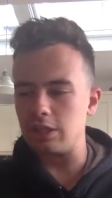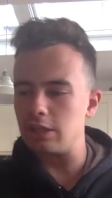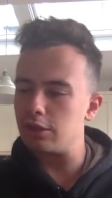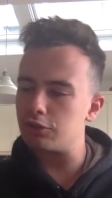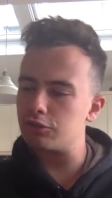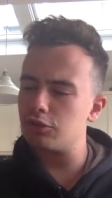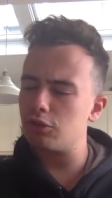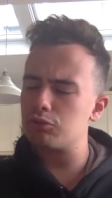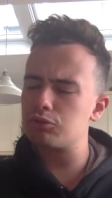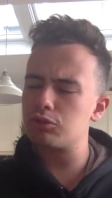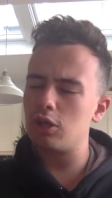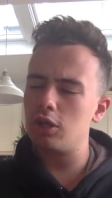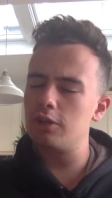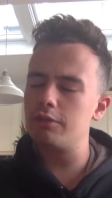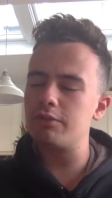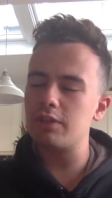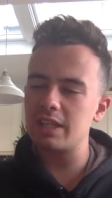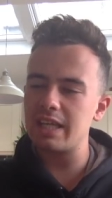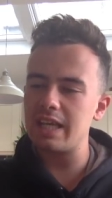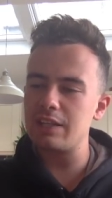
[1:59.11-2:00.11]
because I was kind
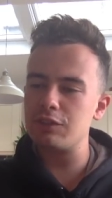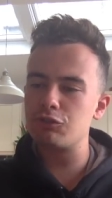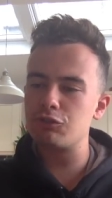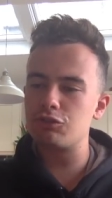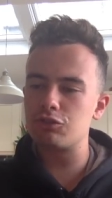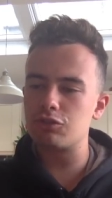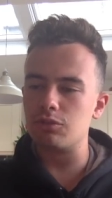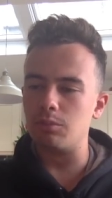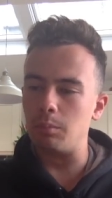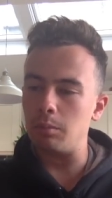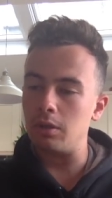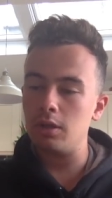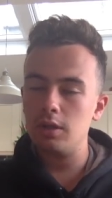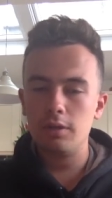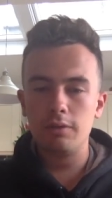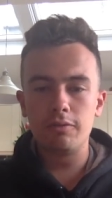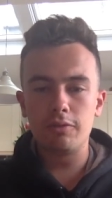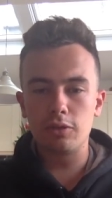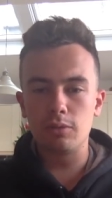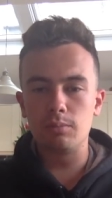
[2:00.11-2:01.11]
of against him
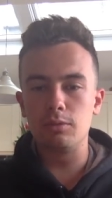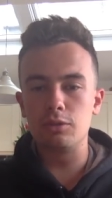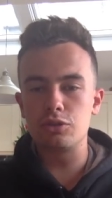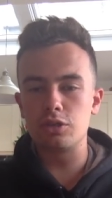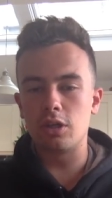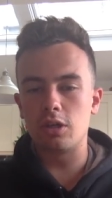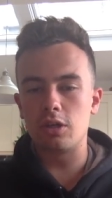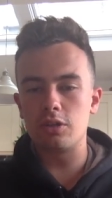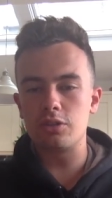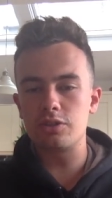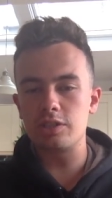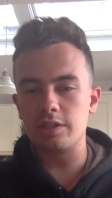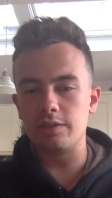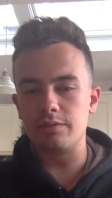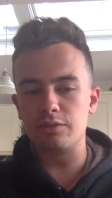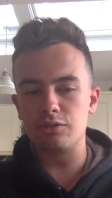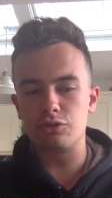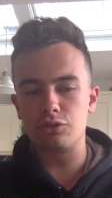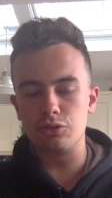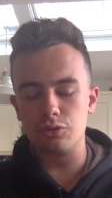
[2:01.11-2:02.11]
for the majority of
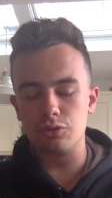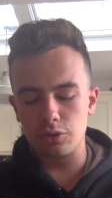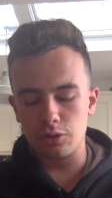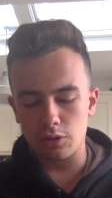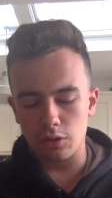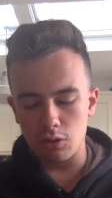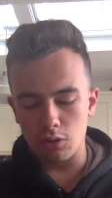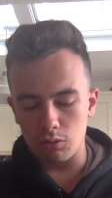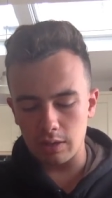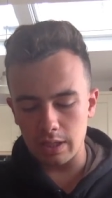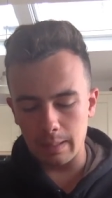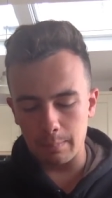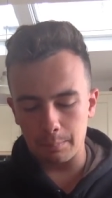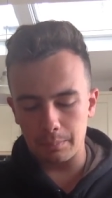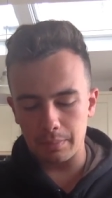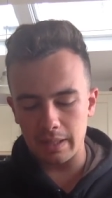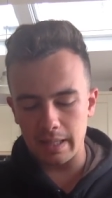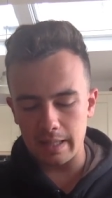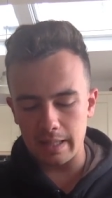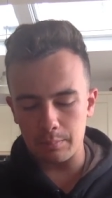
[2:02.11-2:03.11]
his two year old
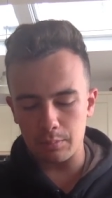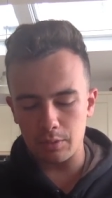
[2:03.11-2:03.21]
campaign,